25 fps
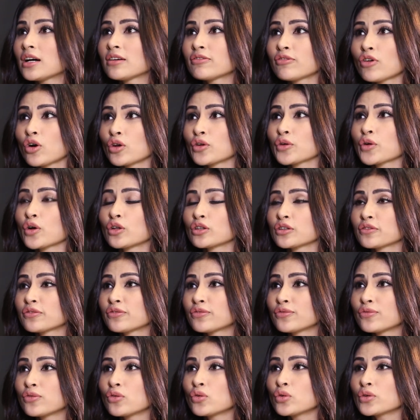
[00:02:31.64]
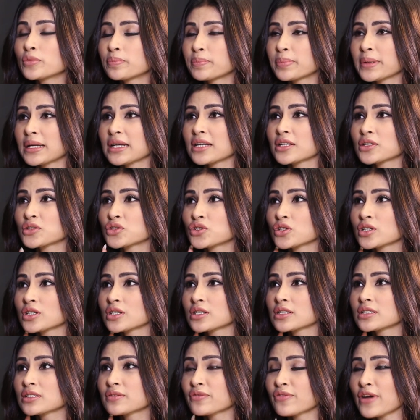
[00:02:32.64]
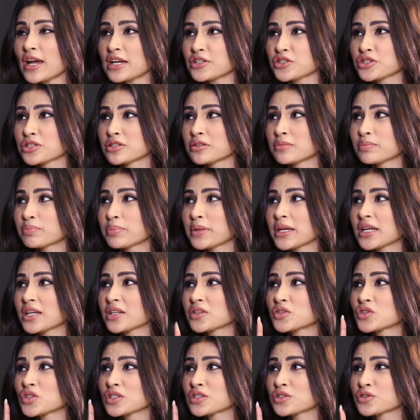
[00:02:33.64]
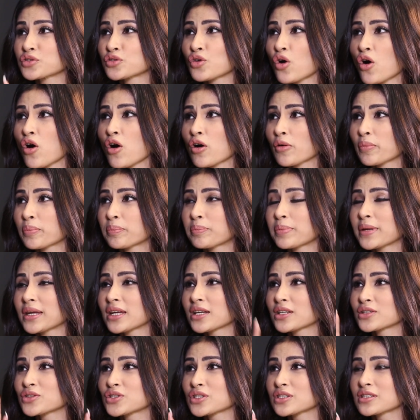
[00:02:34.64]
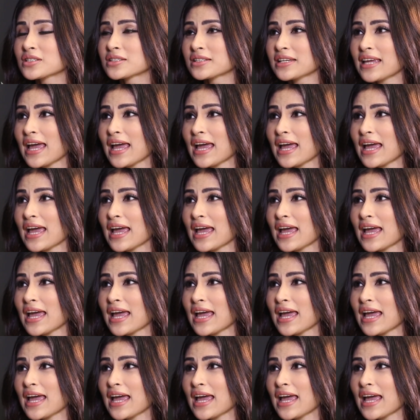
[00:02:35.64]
following all the food pages, fashion pages, dog pages,